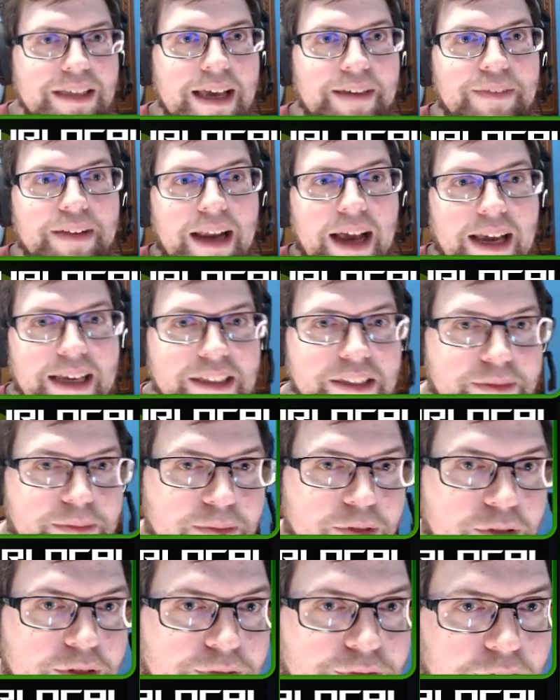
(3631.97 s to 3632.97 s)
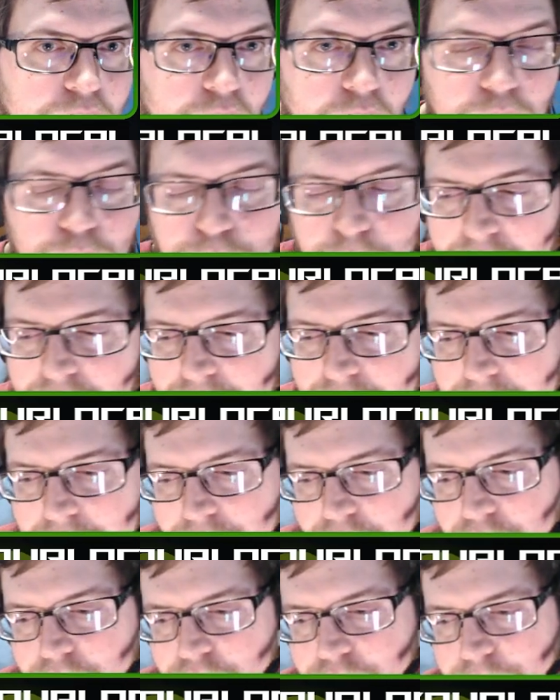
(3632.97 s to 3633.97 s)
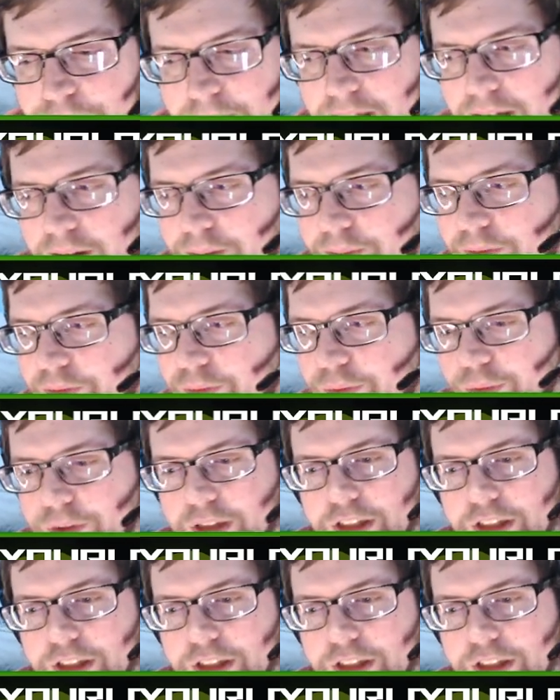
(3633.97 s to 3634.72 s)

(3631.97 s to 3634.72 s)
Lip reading: have an ice move already, it could also be helpful for